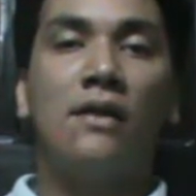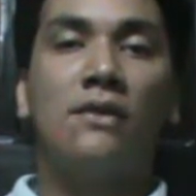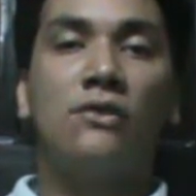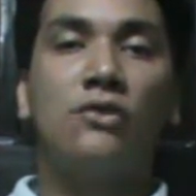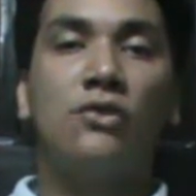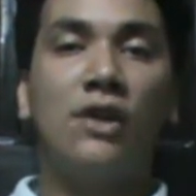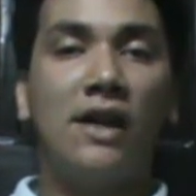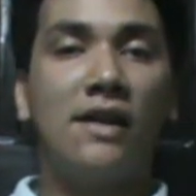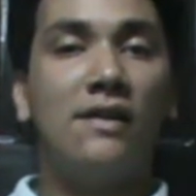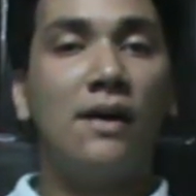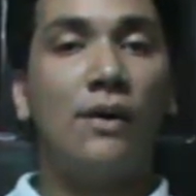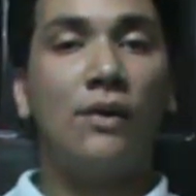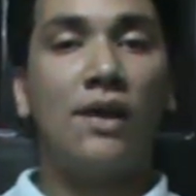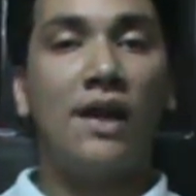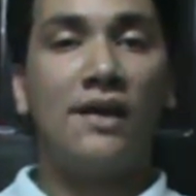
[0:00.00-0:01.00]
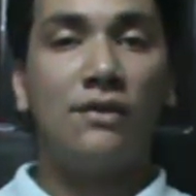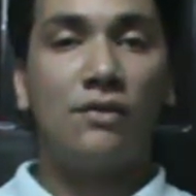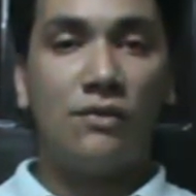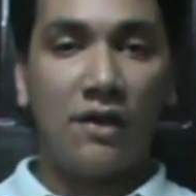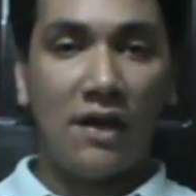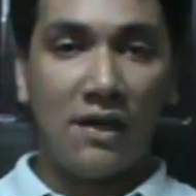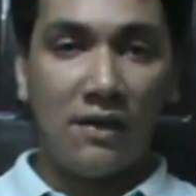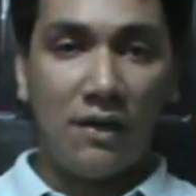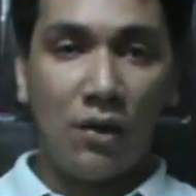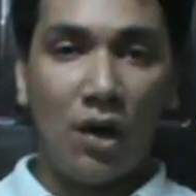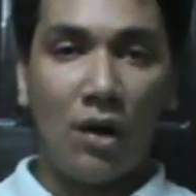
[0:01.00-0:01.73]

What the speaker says: Tonight I would like to take the